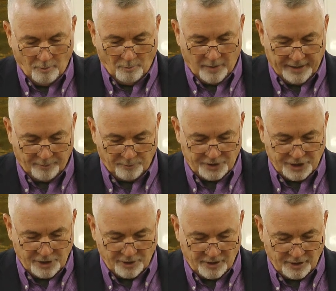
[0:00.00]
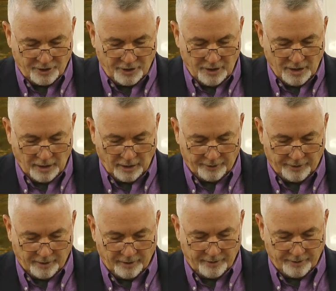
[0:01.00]
But it was
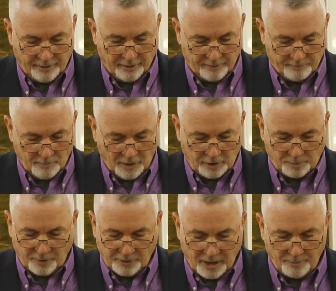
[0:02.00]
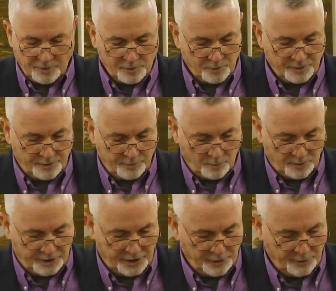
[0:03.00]
the multiple numbers
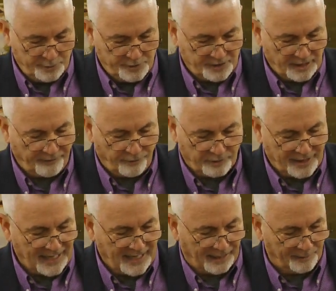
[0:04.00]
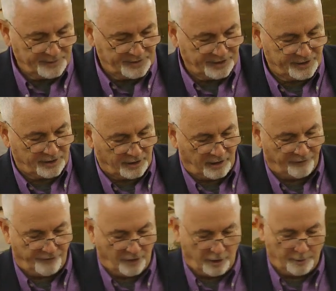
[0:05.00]
was used several times just to
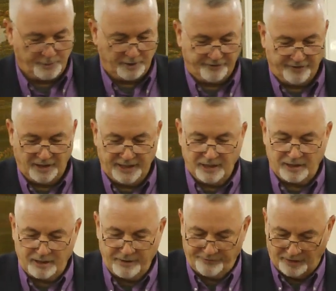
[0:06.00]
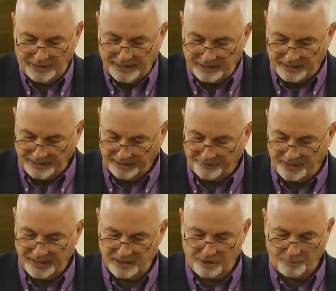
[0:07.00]
confirm the validity of
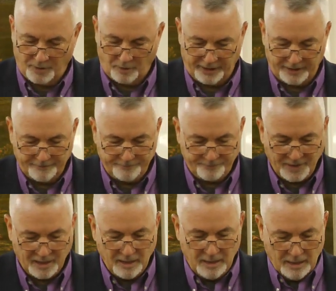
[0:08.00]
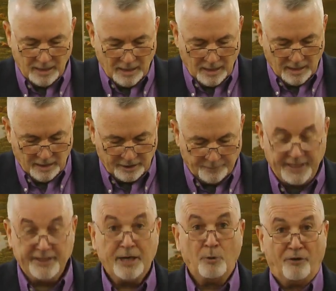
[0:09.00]
testimony. To
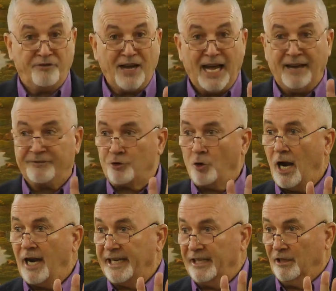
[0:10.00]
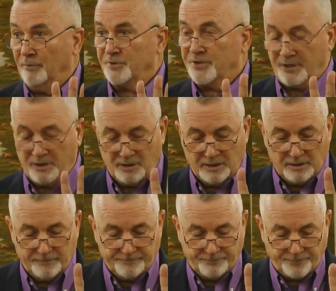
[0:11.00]
me, there were 5 triumphs
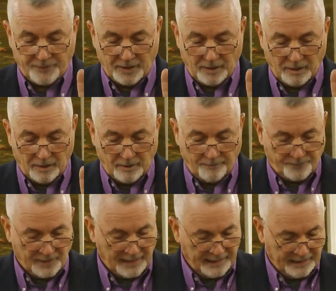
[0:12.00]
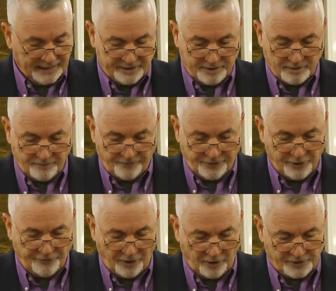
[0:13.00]
in these few
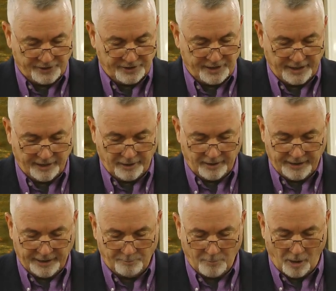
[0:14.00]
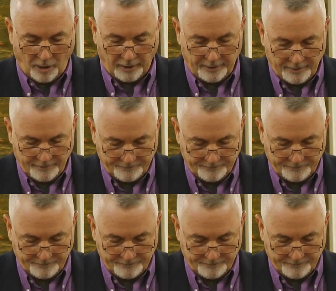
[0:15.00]
verses here in Mark.